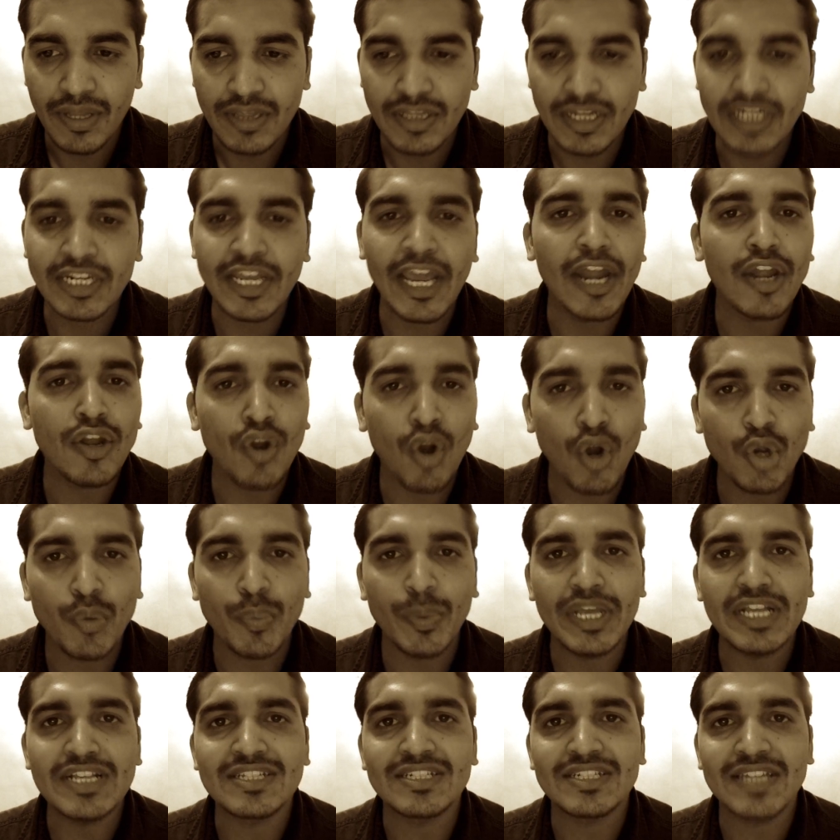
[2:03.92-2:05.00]
that cannot
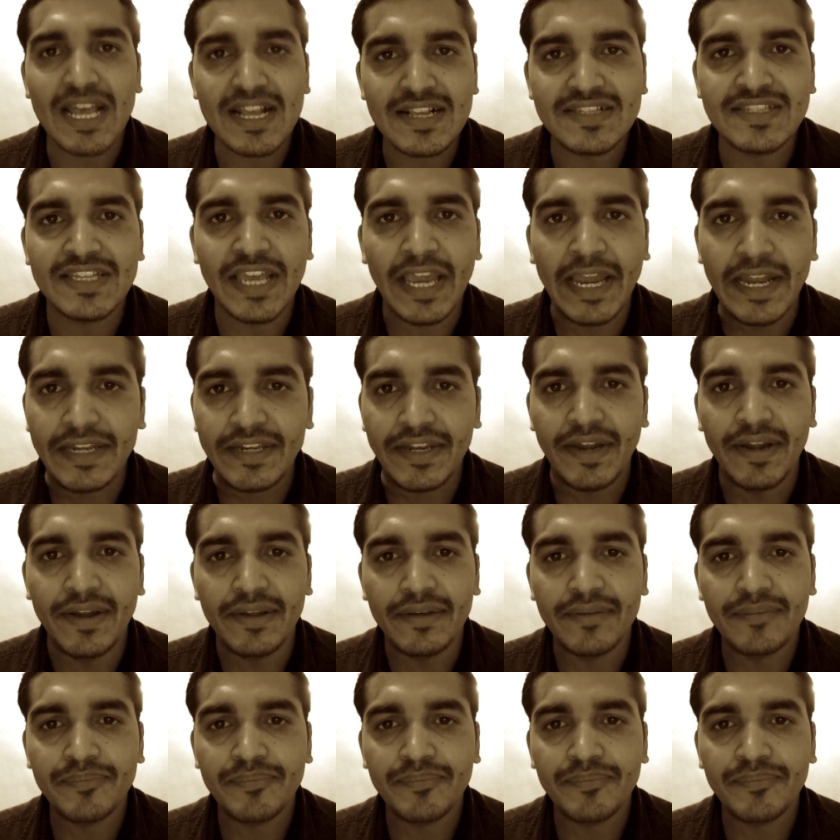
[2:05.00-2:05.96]
be instantiated.